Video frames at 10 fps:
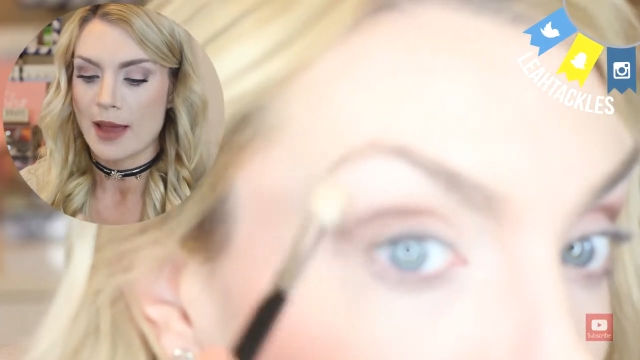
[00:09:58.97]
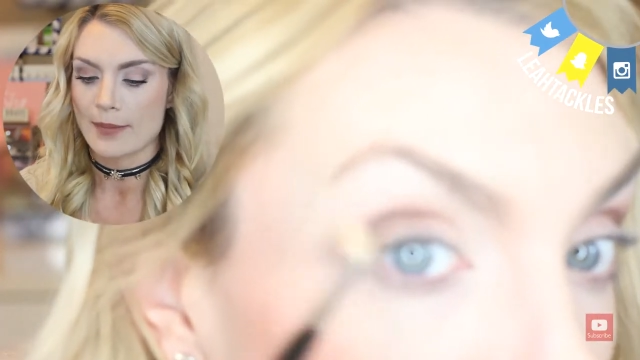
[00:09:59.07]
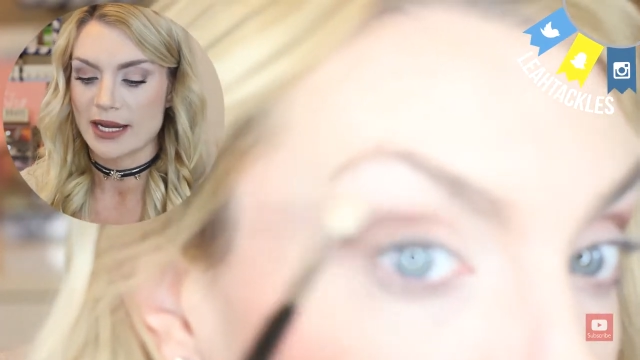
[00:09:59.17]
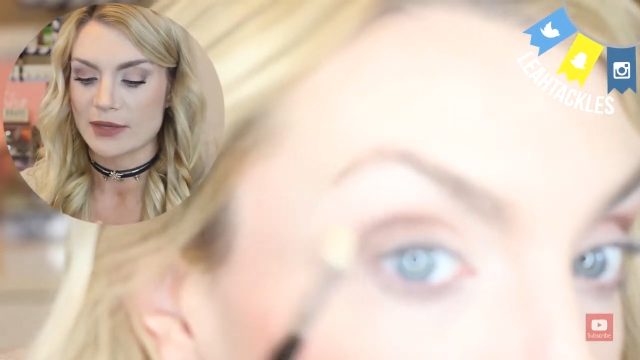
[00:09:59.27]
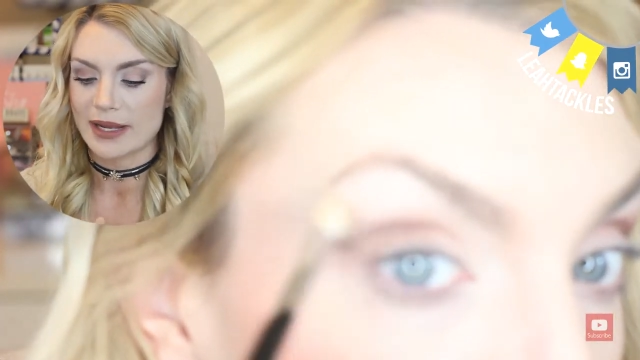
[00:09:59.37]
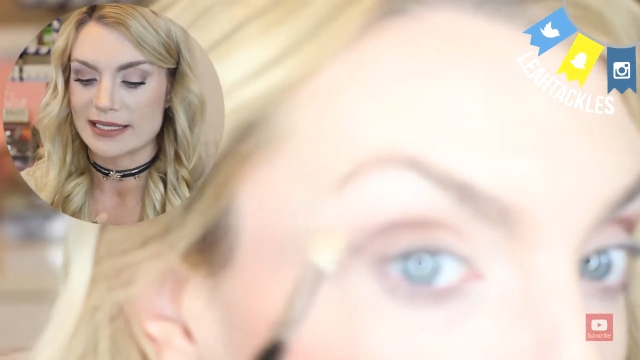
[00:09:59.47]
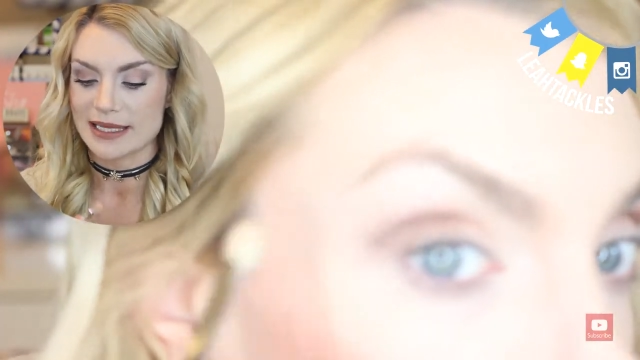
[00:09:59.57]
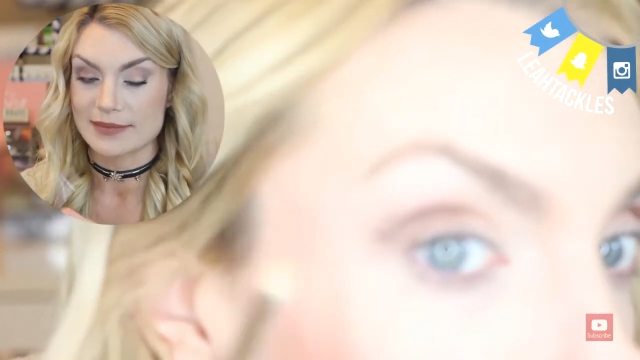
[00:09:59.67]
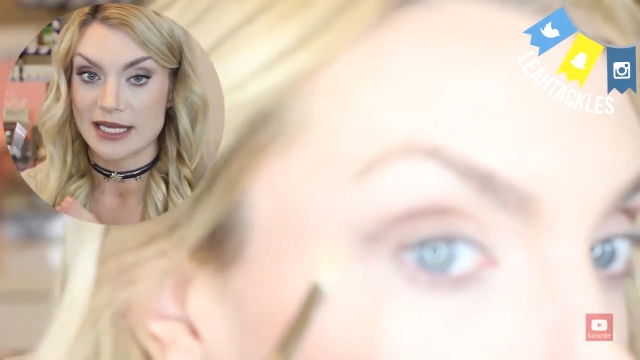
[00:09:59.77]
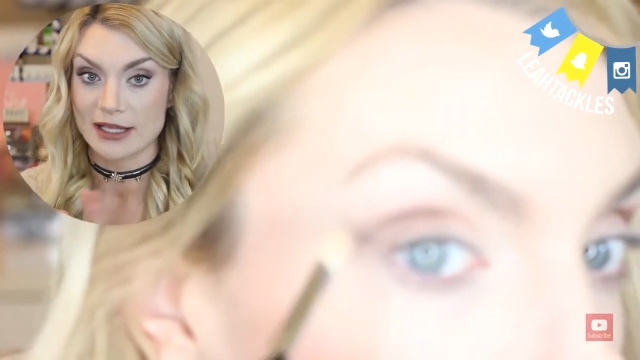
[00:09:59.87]
But anyways,
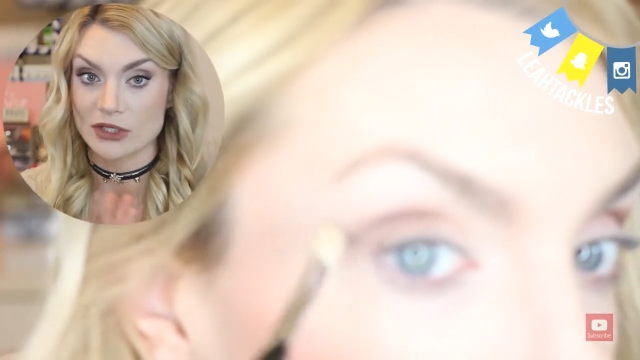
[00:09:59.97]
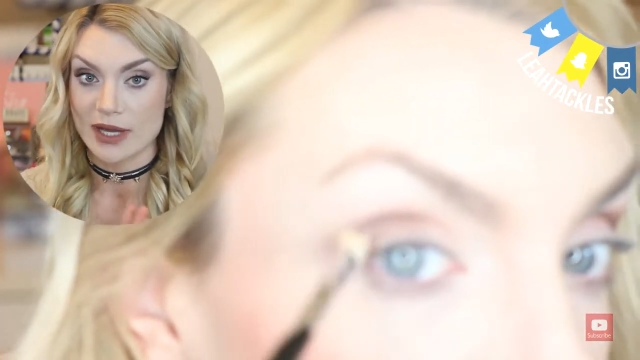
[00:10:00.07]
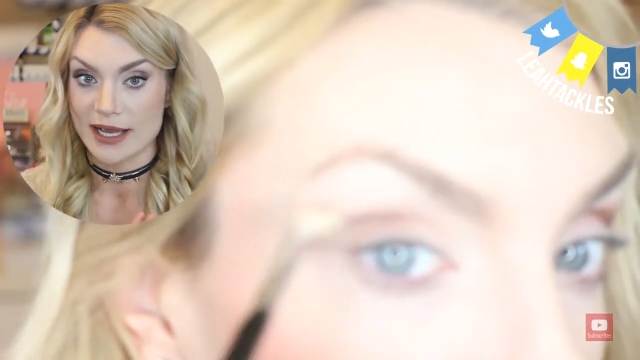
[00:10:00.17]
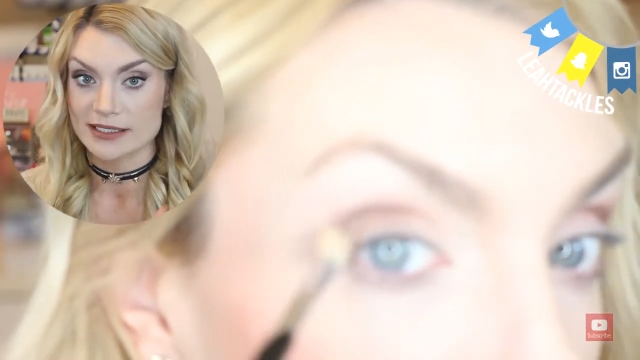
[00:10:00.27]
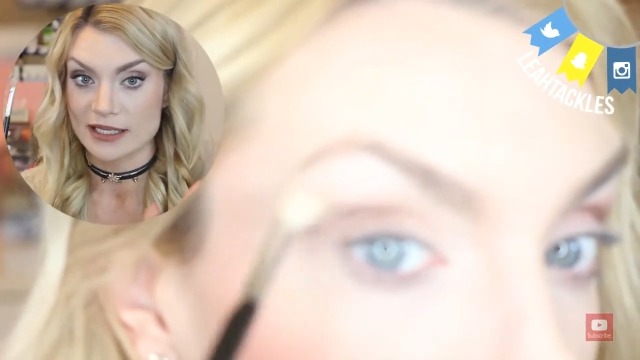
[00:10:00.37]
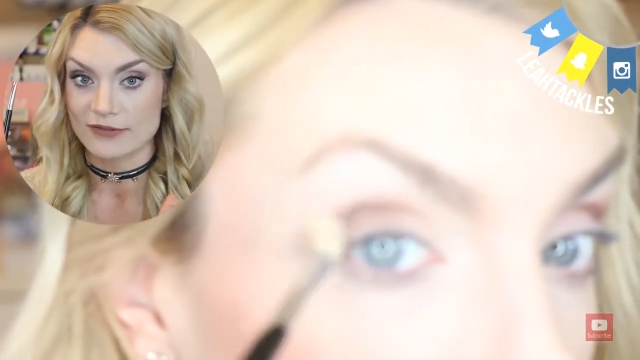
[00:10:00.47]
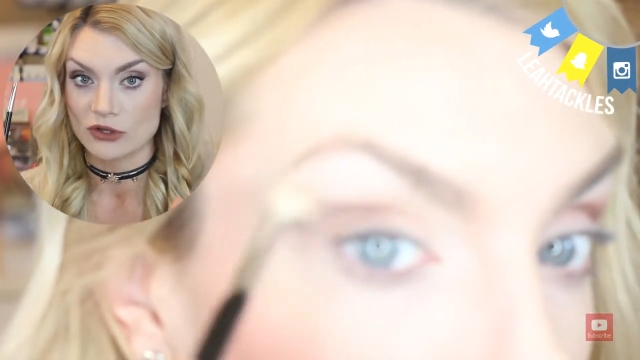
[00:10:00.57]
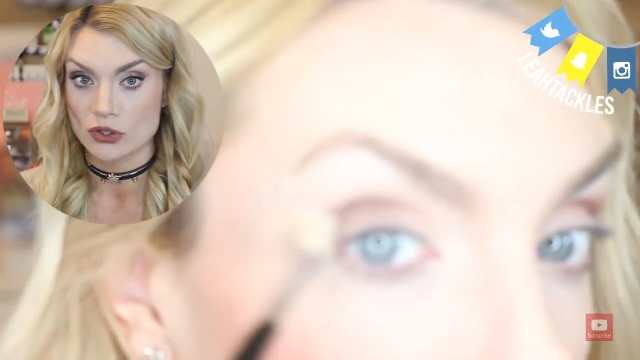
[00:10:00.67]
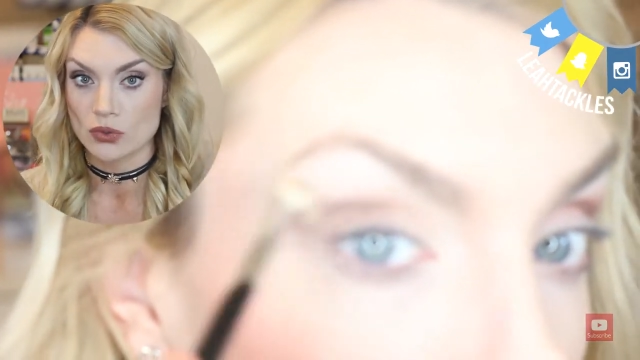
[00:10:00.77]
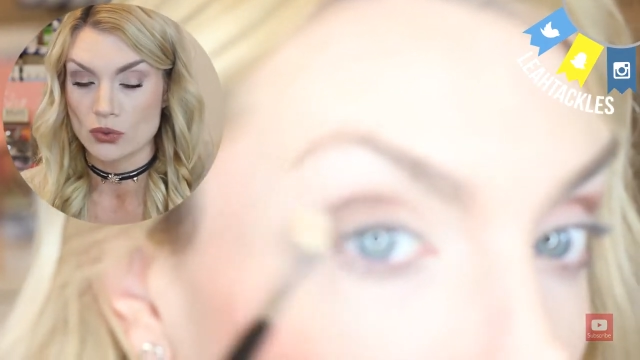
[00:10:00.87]
I'm telling you guys, if
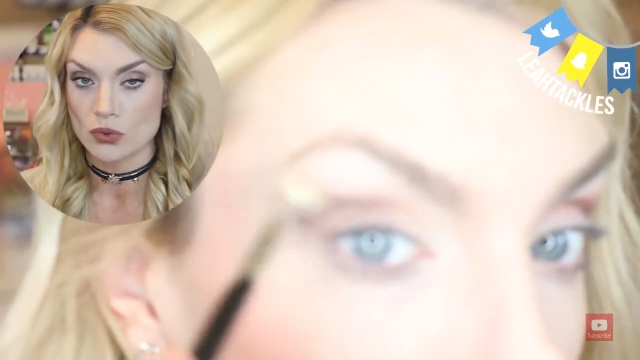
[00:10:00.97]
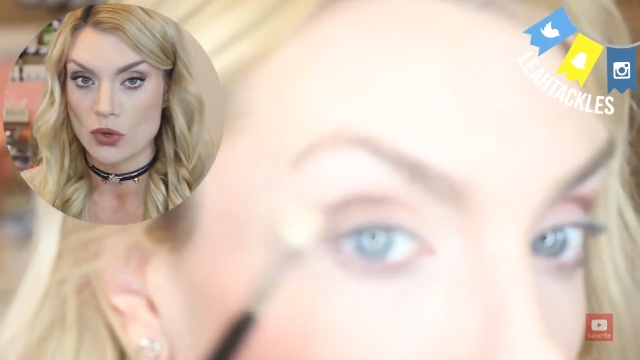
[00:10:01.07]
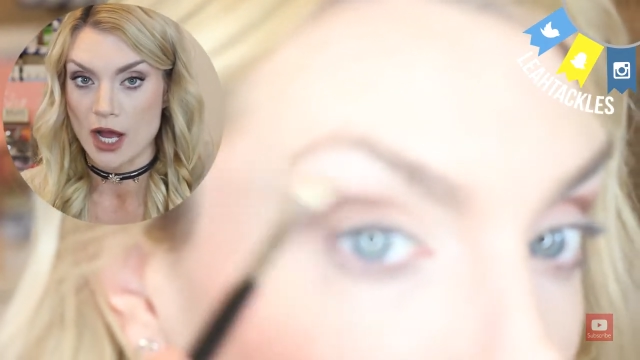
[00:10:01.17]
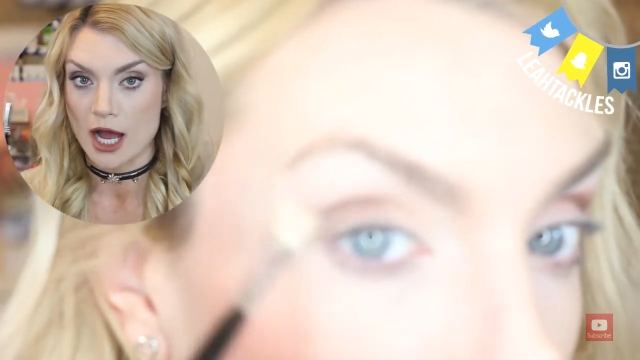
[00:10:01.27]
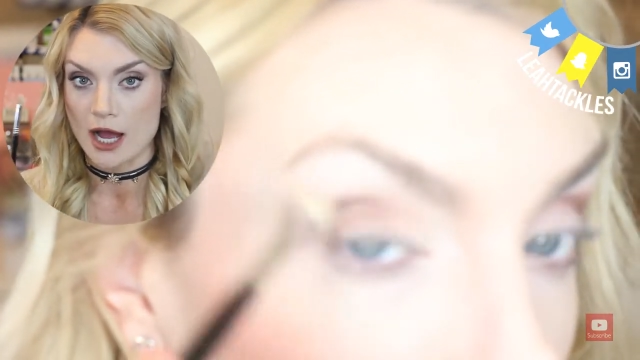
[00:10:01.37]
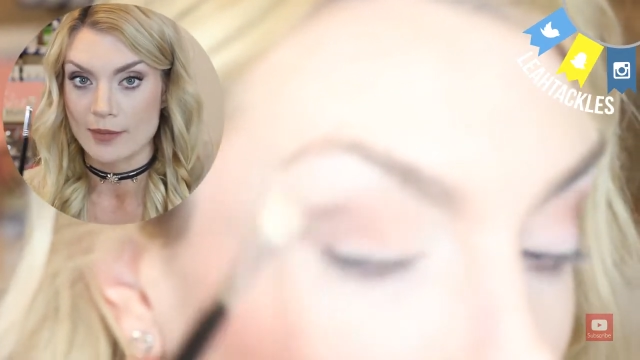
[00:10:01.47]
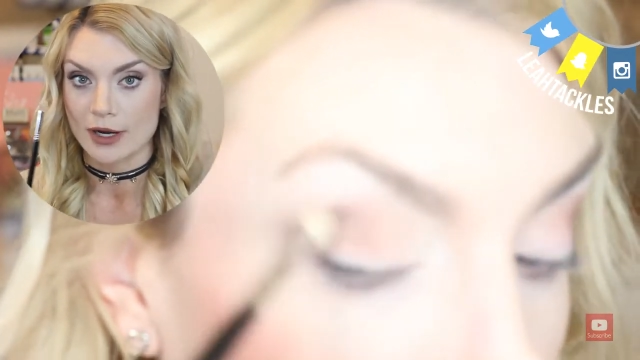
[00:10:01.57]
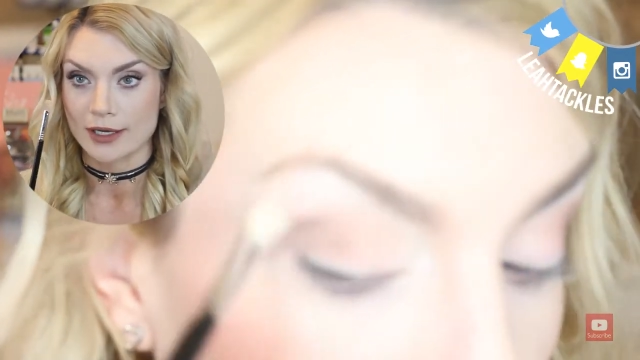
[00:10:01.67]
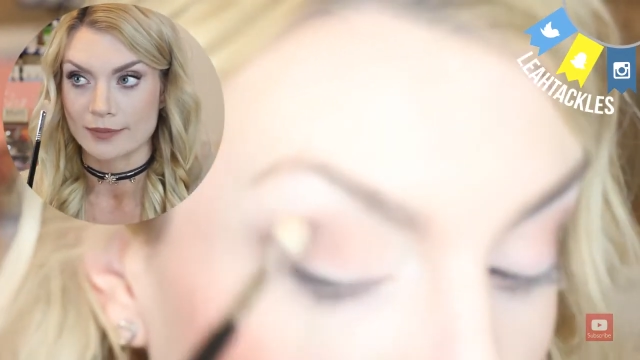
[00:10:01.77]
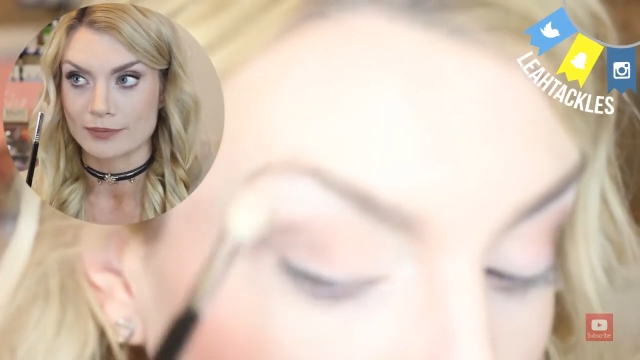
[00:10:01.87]
you um,
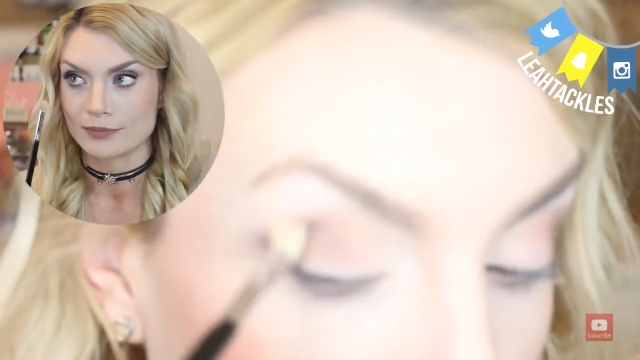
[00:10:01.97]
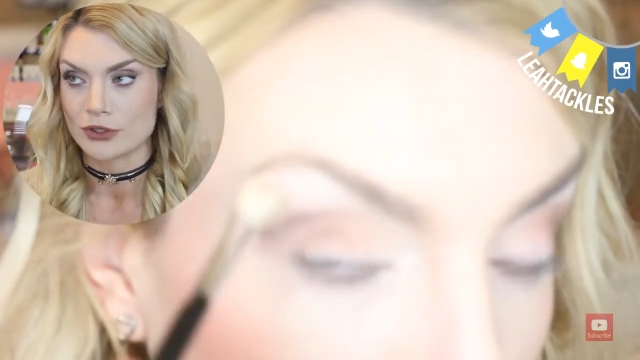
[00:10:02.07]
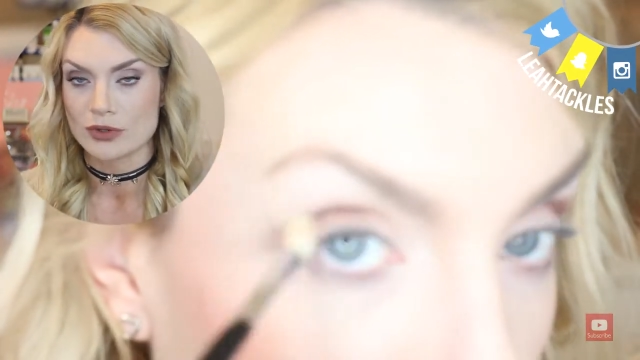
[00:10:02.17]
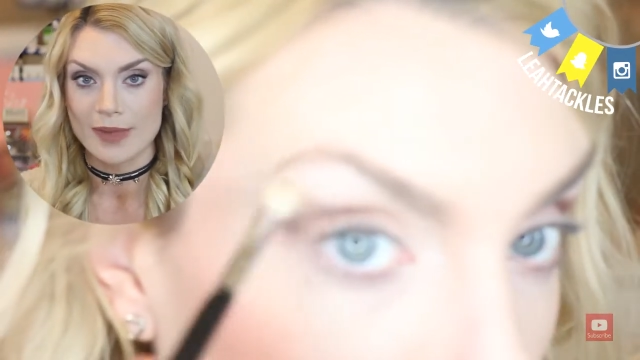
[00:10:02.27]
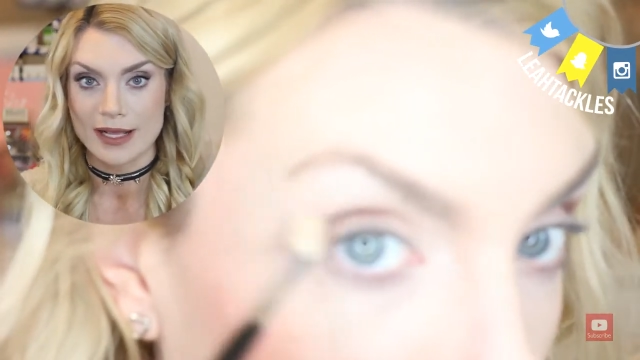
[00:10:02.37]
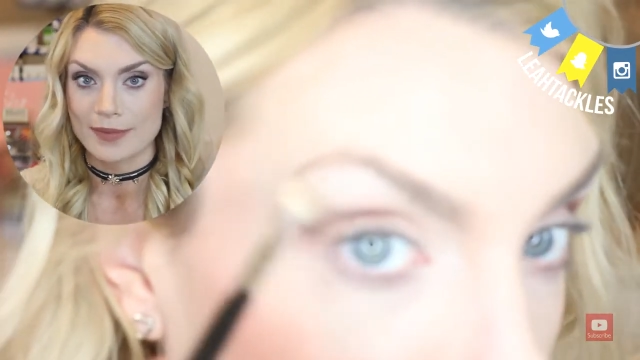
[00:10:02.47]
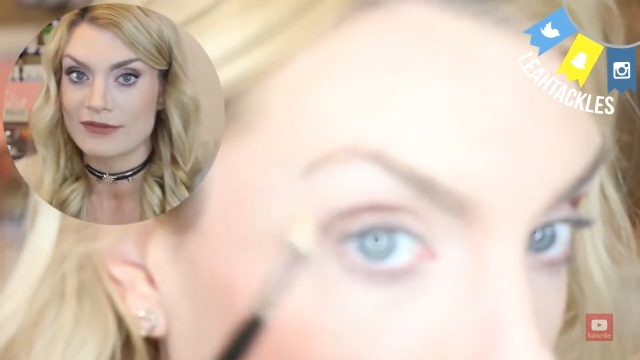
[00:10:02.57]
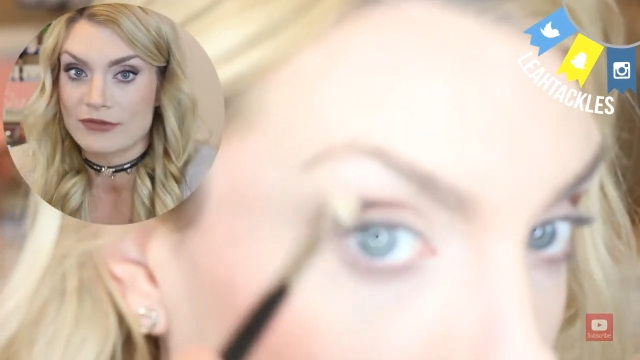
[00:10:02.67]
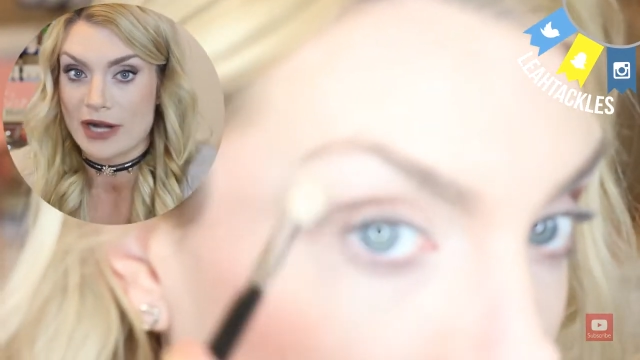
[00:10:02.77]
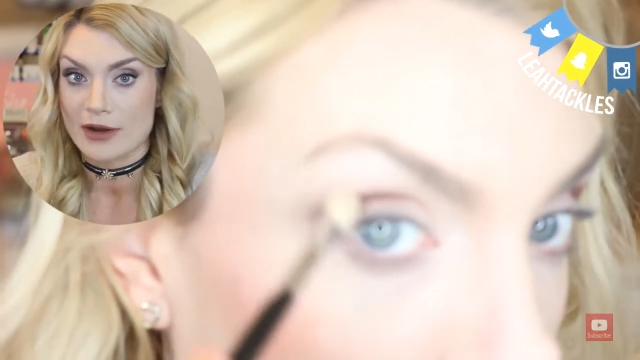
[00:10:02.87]
are new to makeup,
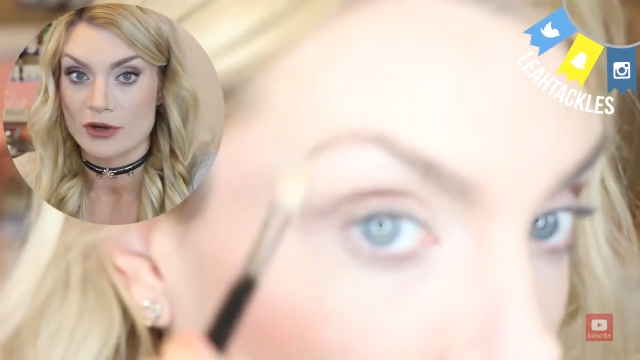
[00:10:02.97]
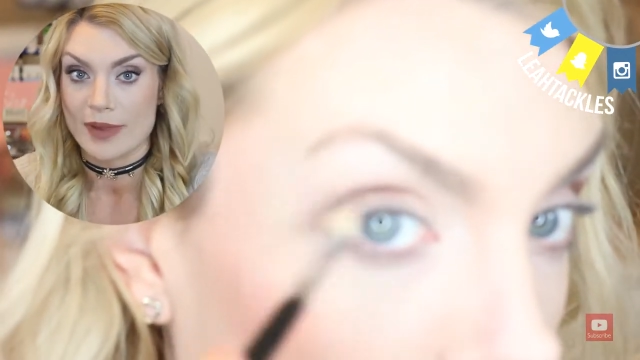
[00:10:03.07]
even if you're not new to